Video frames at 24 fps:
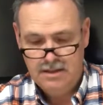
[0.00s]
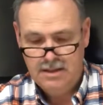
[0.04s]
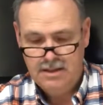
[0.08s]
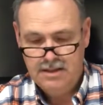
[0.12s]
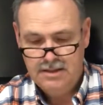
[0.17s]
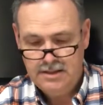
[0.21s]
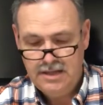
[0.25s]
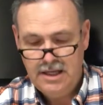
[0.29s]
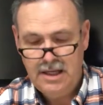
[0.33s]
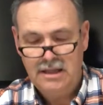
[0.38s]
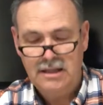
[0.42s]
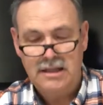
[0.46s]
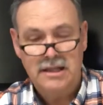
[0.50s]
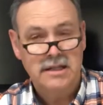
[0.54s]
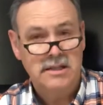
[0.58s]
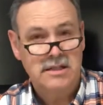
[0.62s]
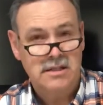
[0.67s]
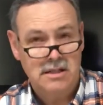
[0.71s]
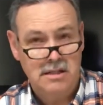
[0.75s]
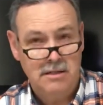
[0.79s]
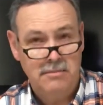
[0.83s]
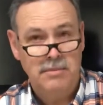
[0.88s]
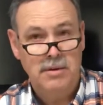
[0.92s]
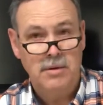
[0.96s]
telling us
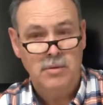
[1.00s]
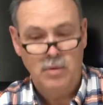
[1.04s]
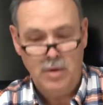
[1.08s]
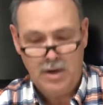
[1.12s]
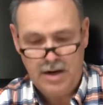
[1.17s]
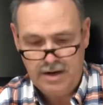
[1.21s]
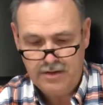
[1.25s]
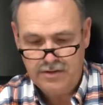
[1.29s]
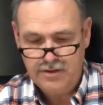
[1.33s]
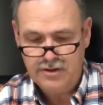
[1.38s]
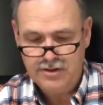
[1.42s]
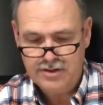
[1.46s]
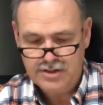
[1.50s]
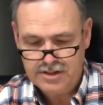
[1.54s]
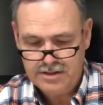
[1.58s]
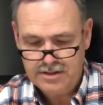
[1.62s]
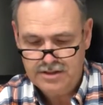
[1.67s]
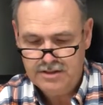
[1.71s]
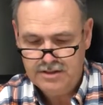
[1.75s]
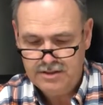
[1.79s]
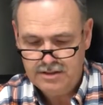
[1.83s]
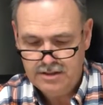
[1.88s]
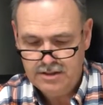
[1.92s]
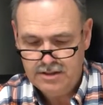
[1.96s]
that beware,
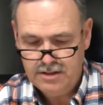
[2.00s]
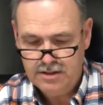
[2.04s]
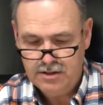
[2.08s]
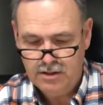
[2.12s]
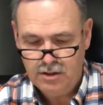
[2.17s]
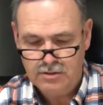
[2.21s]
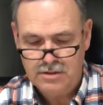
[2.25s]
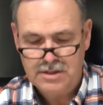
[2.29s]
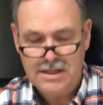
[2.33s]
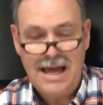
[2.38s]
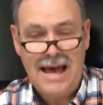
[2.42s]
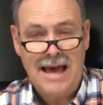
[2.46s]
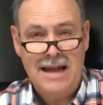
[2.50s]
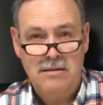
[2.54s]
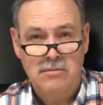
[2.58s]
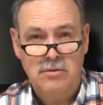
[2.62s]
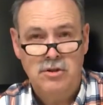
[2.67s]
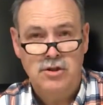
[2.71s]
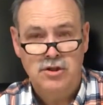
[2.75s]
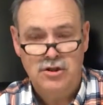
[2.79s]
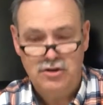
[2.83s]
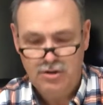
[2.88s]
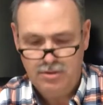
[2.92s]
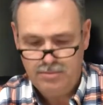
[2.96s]
those
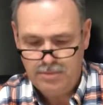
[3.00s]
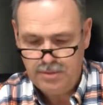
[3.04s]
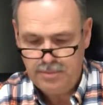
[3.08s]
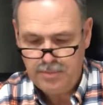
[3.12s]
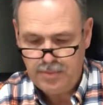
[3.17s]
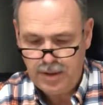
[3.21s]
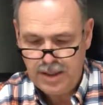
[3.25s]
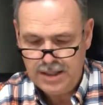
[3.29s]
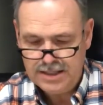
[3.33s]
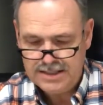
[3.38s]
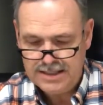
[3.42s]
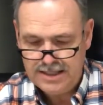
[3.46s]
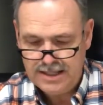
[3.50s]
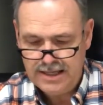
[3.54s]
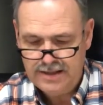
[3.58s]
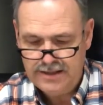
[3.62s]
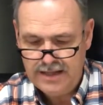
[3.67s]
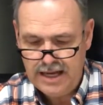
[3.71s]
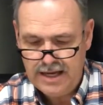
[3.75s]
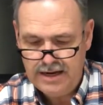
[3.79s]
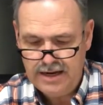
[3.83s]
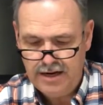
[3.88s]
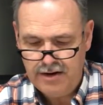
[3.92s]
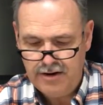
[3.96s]
animals could be present in
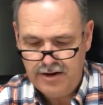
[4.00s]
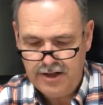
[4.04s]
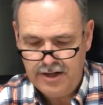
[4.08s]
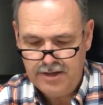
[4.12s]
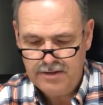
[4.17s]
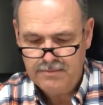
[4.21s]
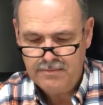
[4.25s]
that area.